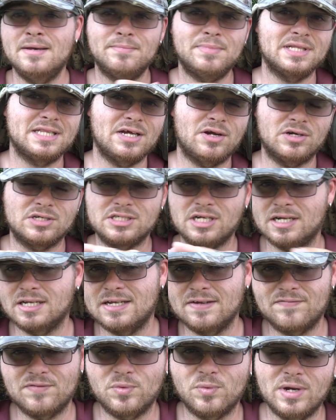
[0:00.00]
but there are a ton
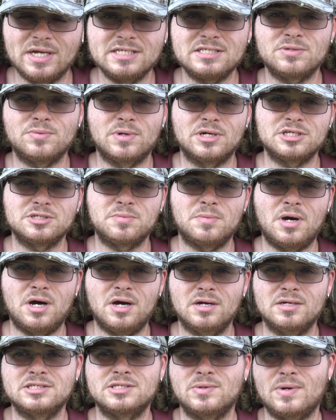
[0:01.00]
of different ways to wear
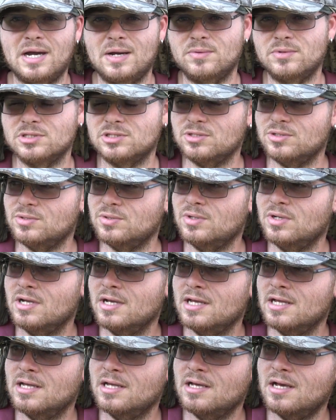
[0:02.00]
shemagh, so I will do
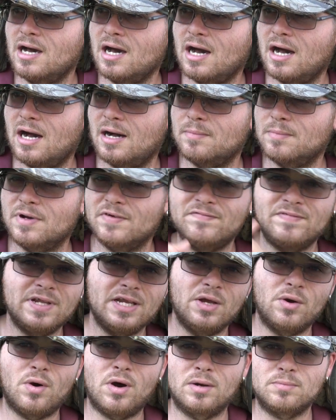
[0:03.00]
a
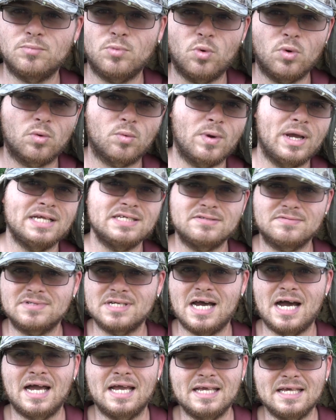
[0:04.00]
video on more ways of
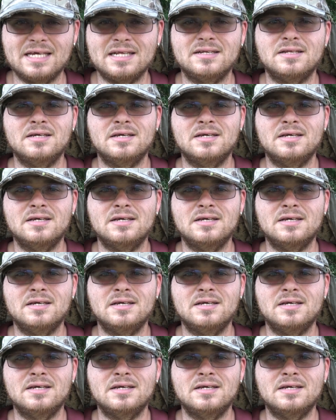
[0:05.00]
tying it